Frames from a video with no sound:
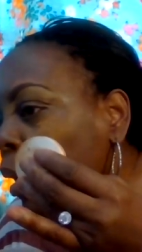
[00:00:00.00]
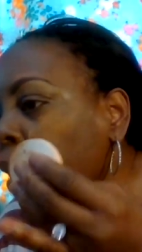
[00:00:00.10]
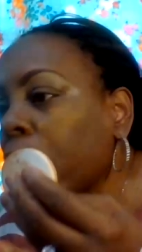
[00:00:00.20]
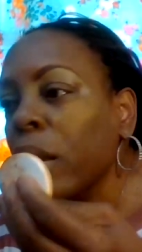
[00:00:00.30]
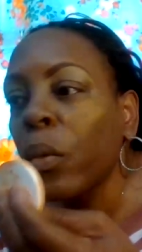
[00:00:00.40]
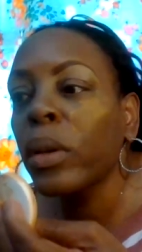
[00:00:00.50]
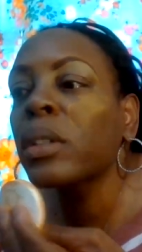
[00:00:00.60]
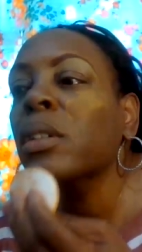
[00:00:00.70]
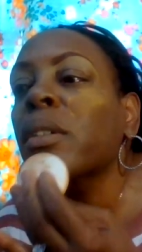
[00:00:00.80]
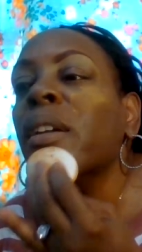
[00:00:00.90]
and you want to
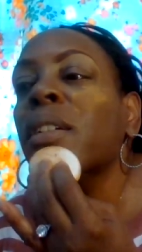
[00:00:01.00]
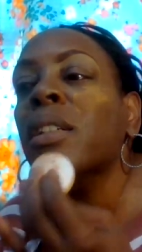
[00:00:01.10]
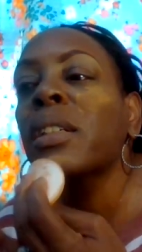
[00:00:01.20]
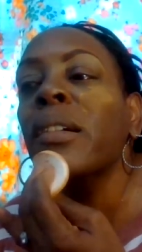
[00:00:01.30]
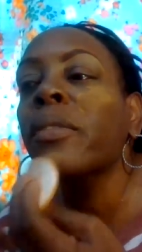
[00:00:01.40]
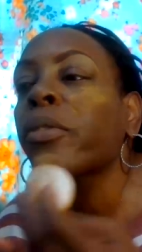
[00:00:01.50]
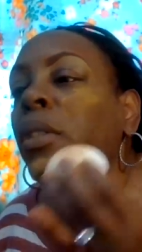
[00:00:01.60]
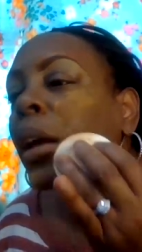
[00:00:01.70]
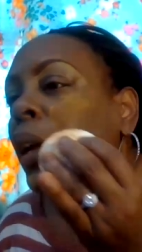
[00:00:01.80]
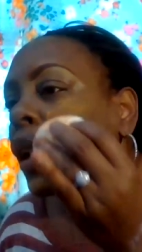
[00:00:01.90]
just let it sit for
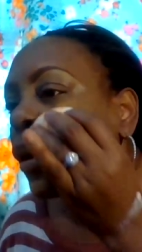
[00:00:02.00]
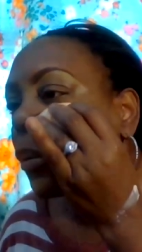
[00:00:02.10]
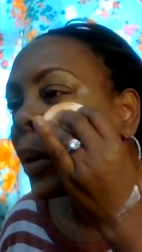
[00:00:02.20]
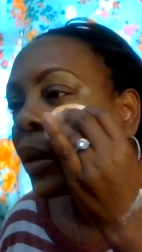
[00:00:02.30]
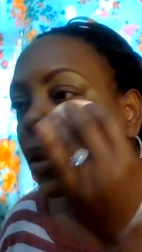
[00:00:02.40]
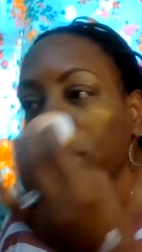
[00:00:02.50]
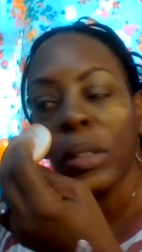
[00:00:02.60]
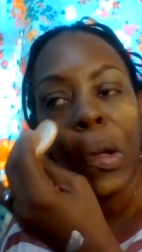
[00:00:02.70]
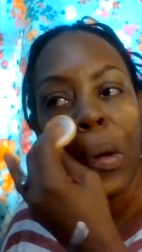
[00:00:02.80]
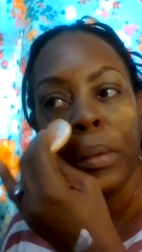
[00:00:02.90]
like a minute or
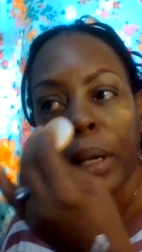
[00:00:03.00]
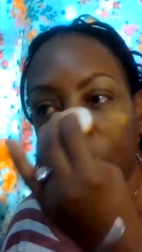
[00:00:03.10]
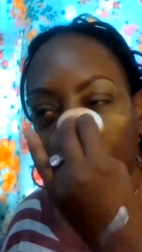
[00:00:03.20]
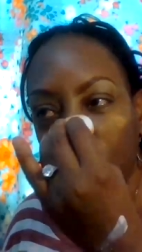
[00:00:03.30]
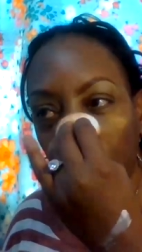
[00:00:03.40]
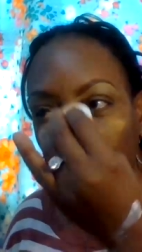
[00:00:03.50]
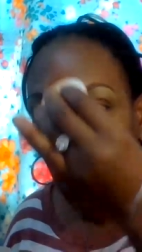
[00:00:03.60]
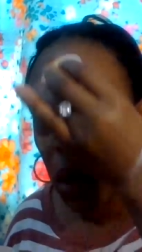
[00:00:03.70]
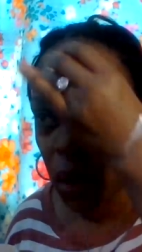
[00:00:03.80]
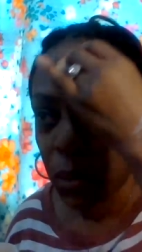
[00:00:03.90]
so not too
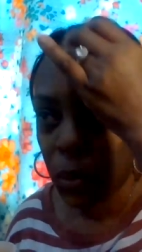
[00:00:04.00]
long